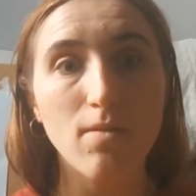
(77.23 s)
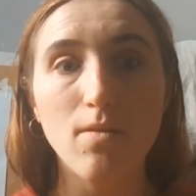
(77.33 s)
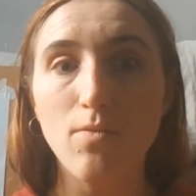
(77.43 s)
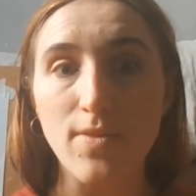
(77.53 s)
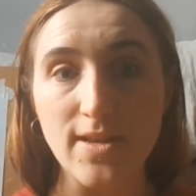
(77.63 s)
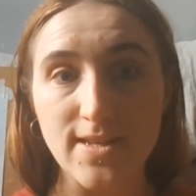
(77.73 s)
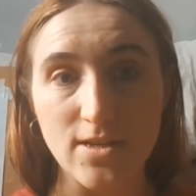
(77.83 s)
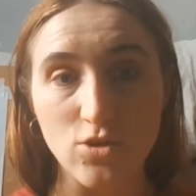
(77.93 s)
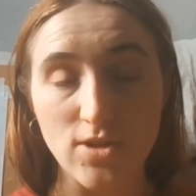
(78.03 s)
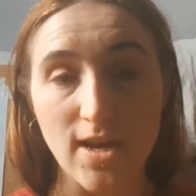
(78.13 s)
this
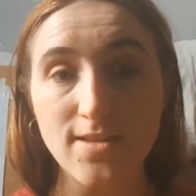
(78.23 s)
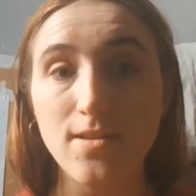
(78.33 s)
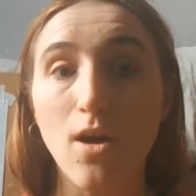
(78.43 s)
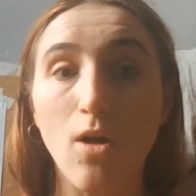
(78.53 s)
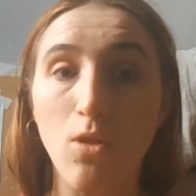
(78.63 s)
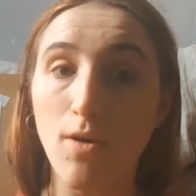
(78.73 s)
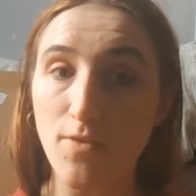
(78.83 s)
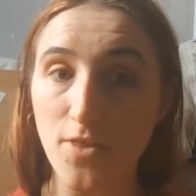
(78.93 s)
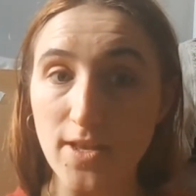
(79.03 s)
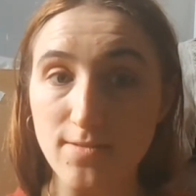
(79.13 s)
exercise. A lot of the
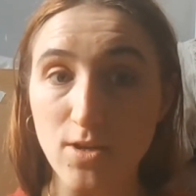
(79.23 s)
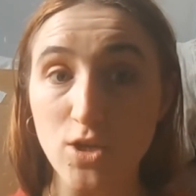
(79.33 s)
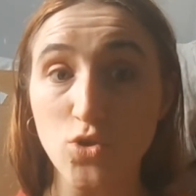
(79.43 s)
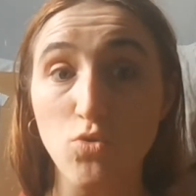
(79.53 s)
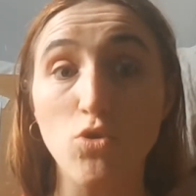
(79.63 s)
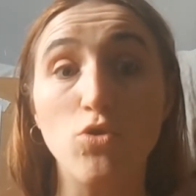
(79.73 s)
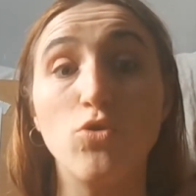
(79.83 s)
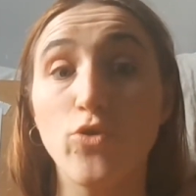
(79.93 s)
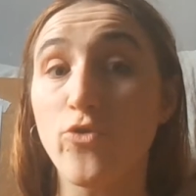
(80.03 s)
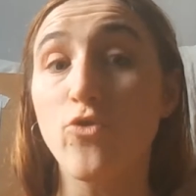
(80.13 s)
things I'm going to show you, you
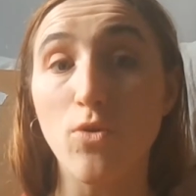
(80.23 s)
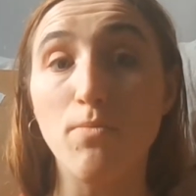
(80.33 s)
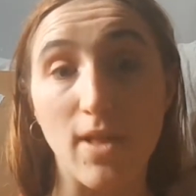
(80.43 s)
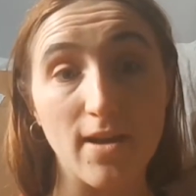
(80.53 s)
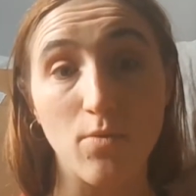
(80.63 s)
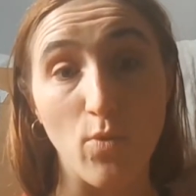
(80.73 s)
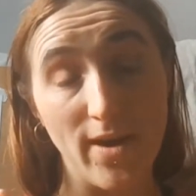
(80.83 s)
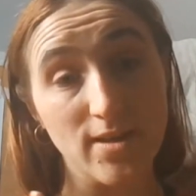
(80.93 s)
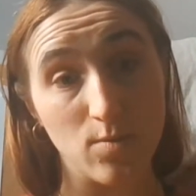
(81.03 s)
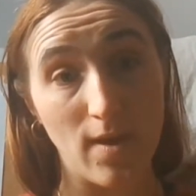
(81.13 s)
can do in black and white
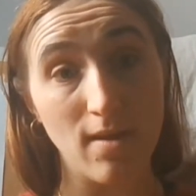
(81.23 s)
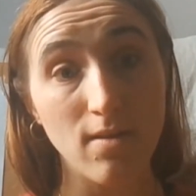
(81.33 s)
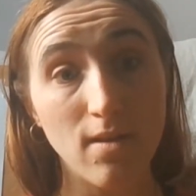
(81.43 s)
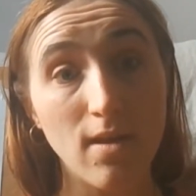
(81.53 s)
as well.